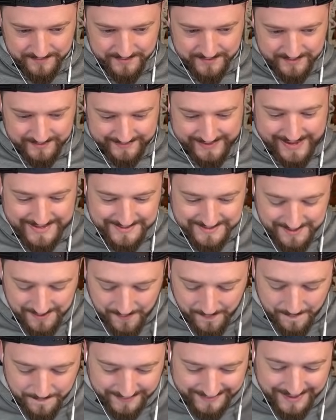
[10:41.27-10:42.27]
Let's
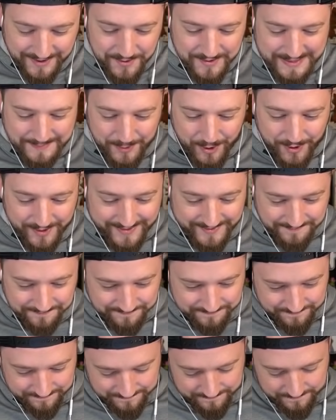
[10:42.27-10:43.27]
go, balloony boy.
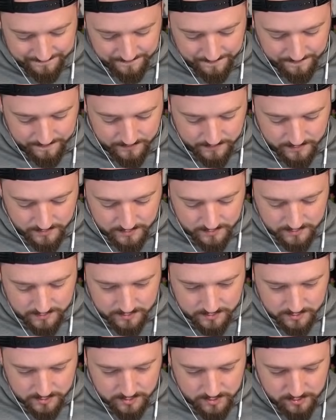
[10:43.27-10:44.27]

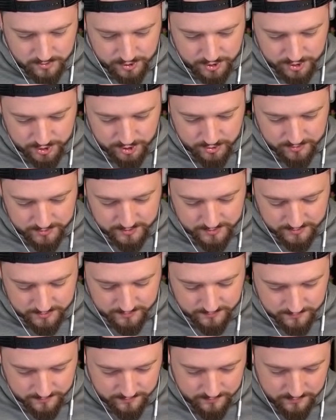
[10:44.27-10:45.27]
Oh, shoot.
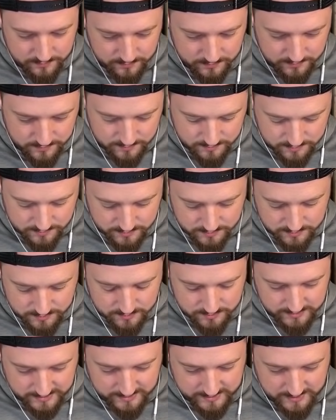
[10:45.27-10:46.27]

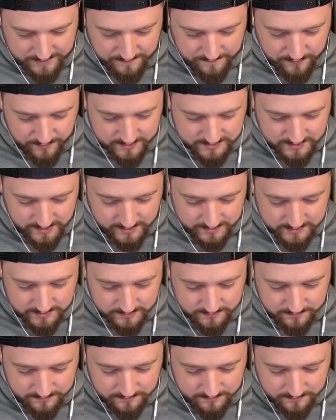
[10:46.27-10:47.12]
I got nothing for this, guys.